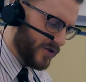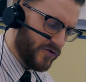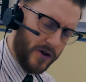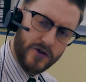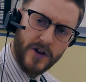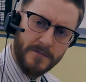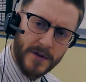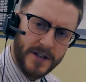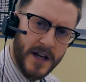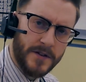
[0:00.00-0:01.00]
structure I've
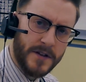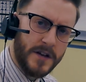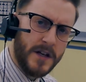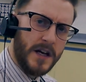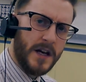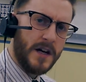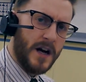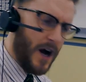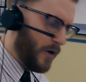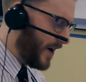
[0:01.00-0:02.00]
been given,
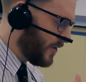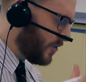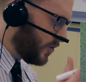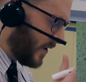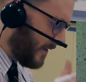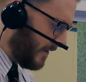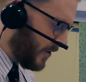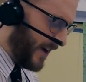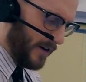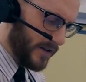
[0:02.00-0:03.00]
how I know if I've got
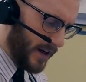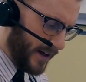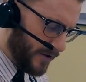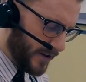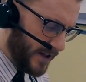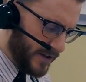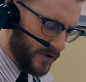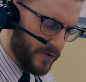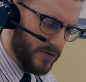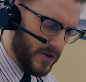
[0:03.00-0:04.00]
an aldehyde or a
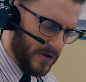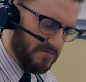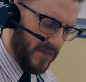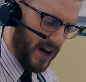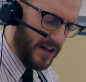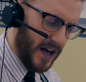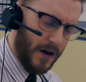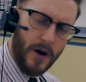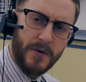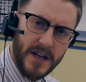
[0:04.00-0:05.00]
ketone and how
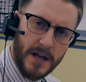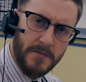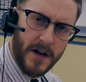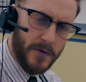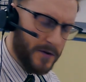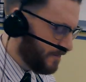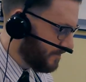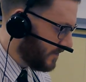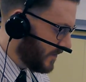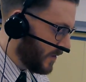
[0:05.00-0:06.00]
I would name that one.
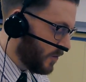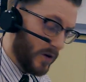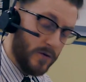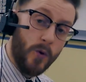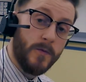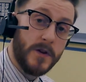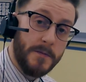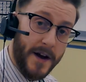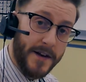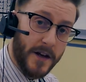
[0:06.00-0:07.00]
Well, hopefully
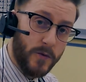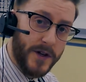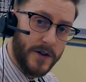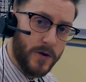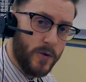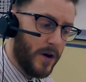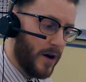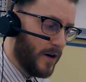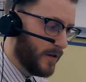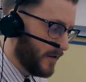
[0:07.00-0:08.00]
by now we know
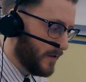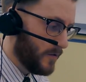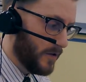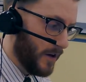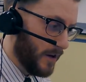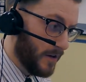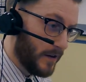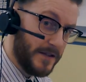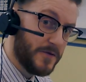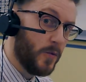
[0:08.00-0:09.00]
our at
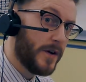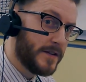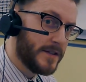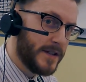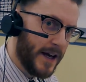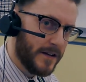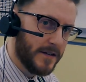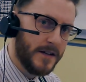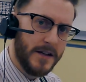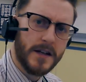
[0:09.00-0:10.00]
least 1 to 10
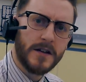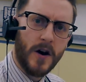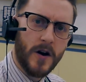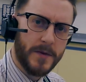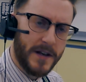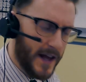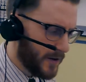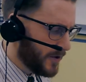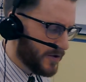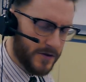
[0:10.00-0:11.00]
in carbon
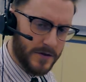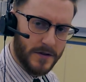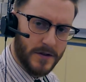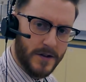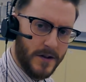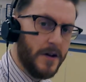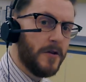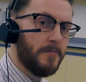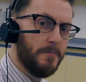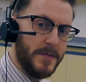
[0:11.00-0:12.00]
language.
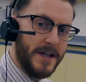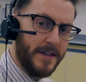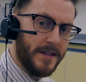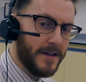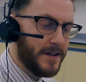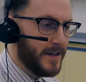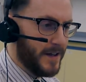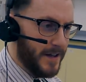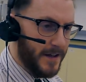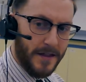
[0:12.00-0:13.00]
Meth,
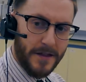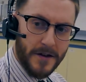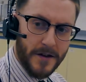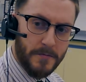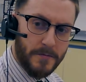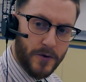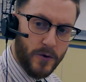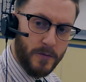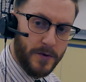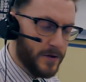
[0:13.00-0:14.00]
eth,
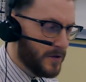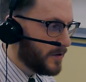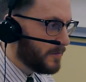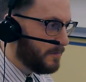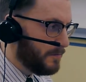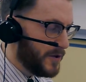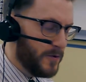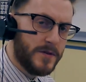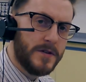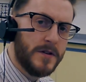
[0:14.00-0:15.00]
prop,
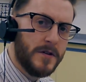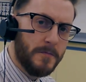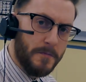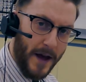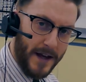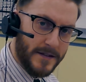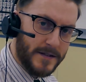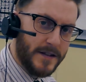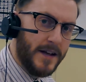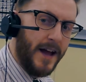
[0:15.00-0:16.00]
bute,
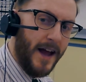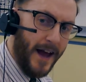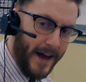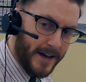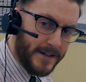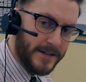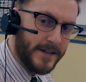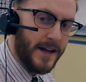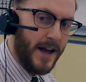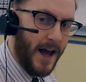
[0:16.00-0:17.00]
pent, hex,
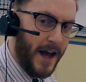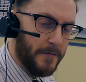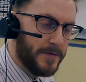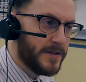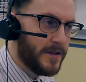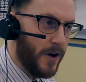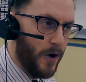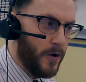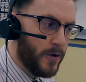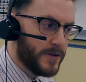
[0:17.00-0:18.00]
hept,
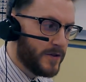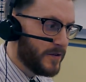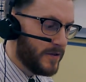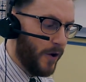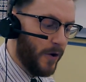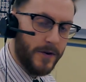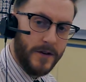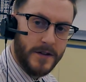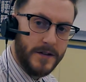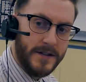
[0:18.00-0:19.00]
oct, non,
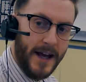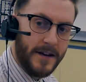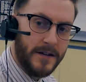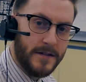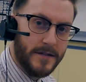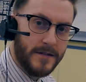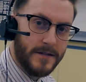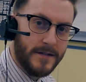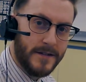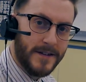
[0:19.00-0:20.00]
dec.
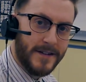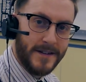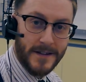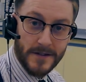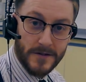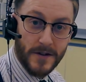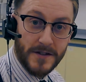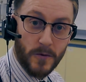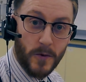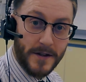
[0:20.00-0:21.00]
So that's
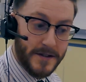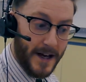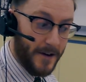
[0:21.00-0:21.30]
our 1 to 10.